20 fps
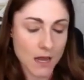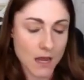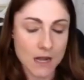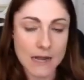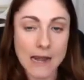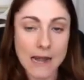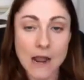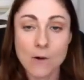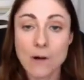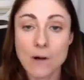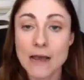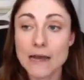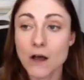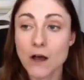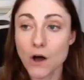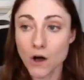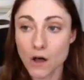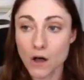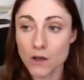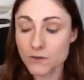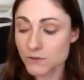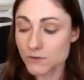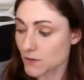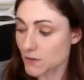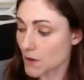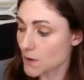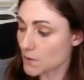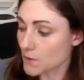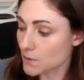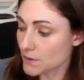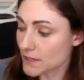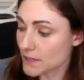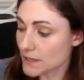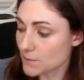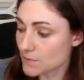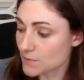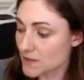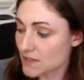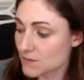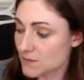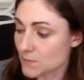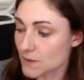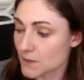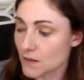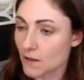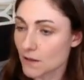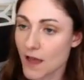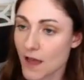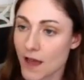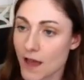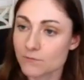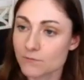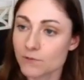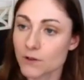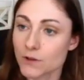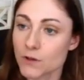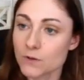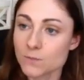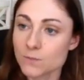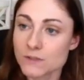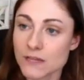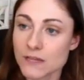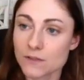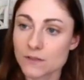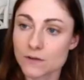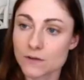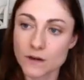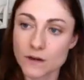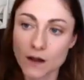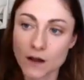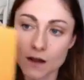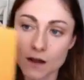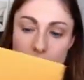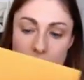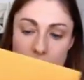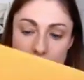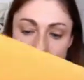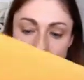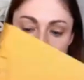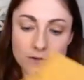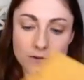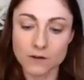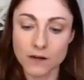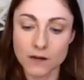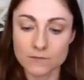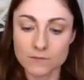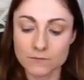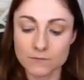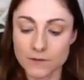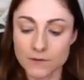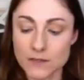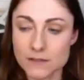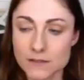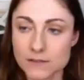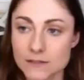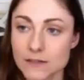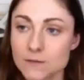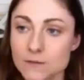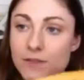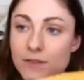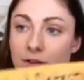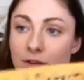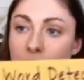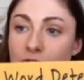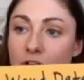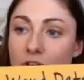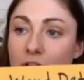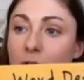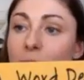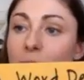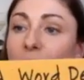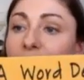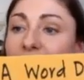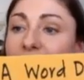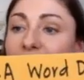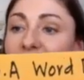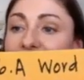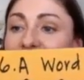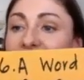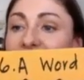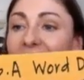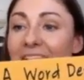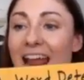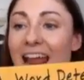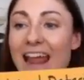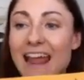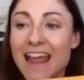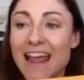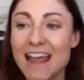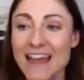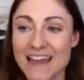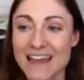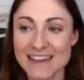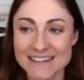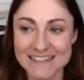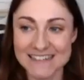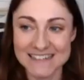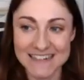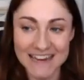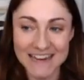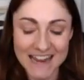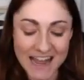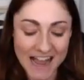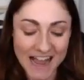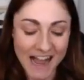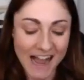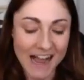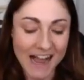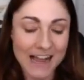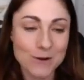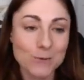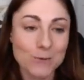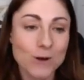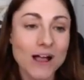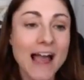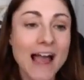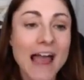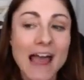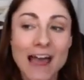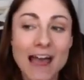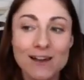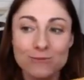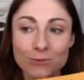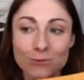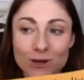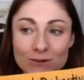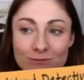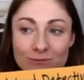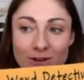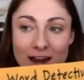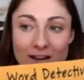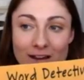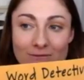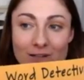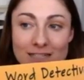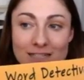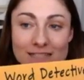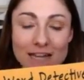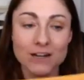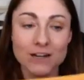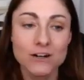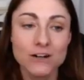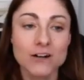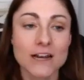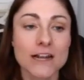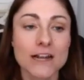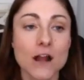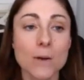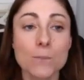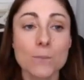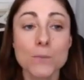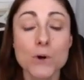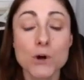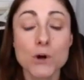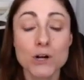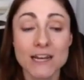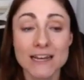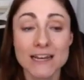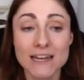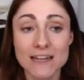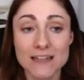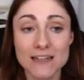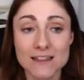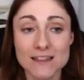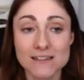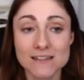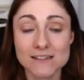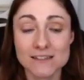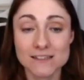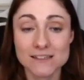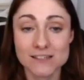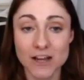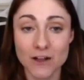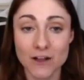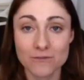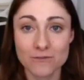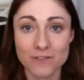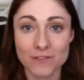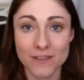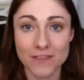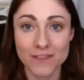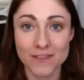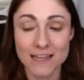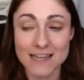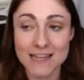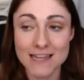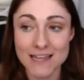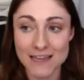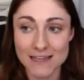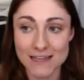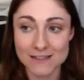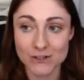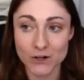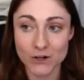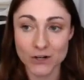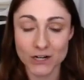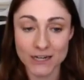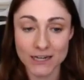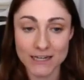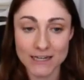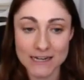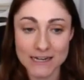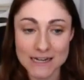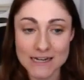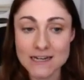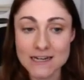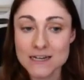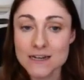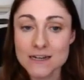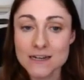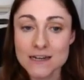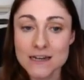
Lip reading: Now I also keep these manila envelopes, and they're not fancy, but they're cheap. And I will have one for every center, and I'll put in it the stuff that the kids are gonna need.